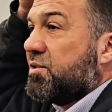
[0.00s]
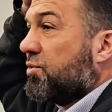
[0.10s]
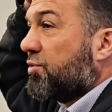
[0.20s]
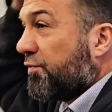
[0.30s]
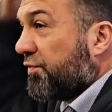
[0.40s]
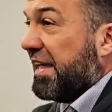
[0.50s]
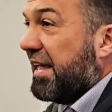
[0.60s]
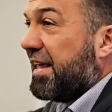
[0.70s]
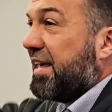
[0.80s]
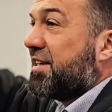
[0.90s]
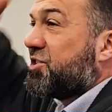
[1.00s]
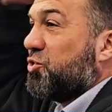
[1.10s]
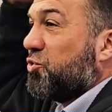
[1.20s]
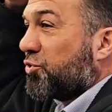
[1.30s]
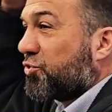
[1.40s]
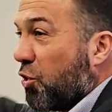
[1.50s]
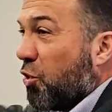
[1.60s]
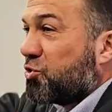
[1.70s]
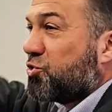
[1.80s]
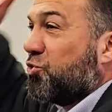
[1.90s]
your feelings, your
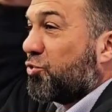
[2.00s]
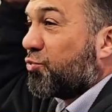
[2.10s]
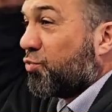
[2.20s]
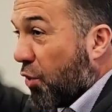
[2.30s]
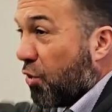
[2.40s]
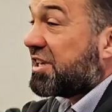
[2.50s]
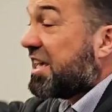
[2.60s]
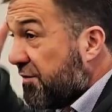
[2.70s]
talks, your walks,